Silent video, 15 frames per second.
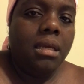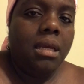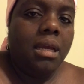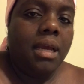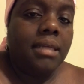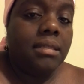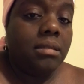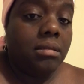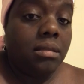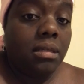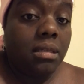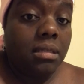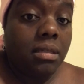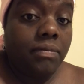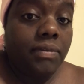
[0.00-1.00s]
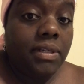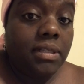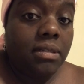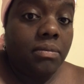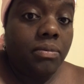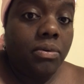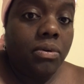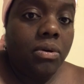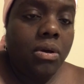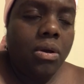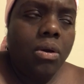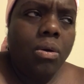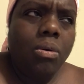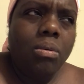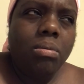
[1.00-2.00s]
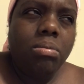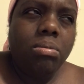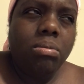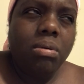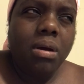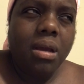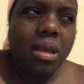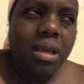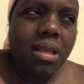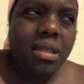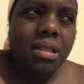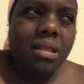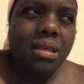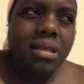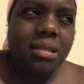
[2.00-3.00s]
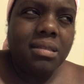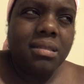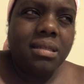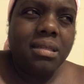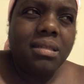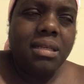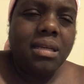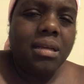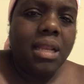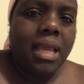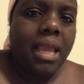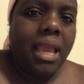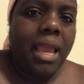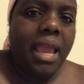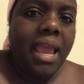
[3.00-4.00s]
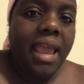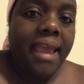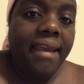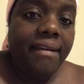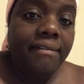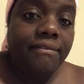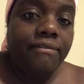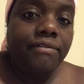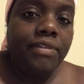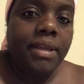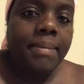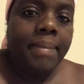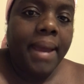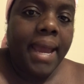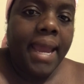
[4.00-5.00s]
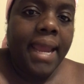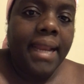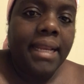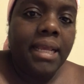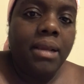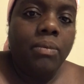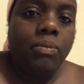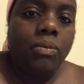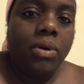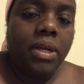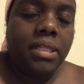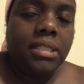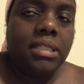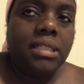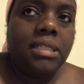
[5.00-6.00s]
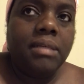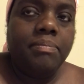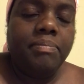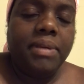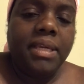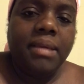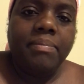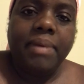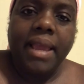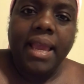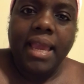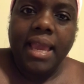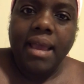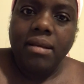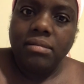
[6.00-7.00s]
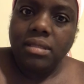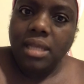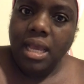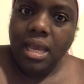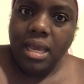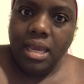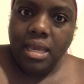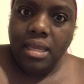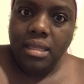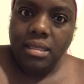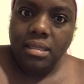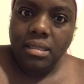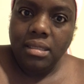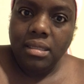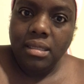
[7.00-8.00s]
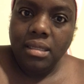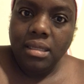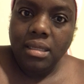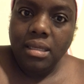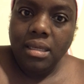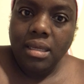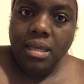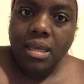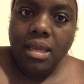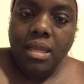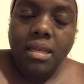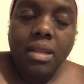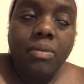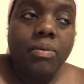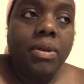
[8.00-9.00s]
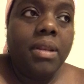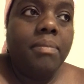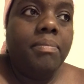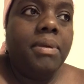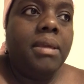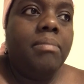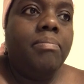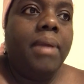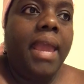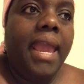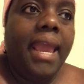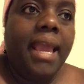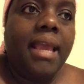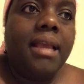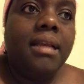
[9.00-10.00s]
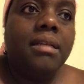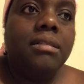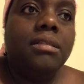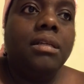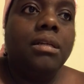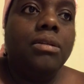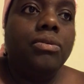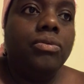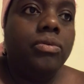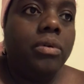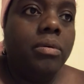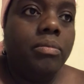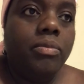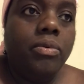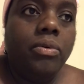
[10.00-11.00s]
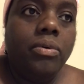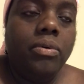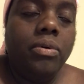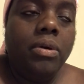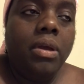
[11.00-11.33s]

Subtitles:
I still think it's unreasonable. What is the deal? Like, everybody wants to be back outside. They want to be back to normal.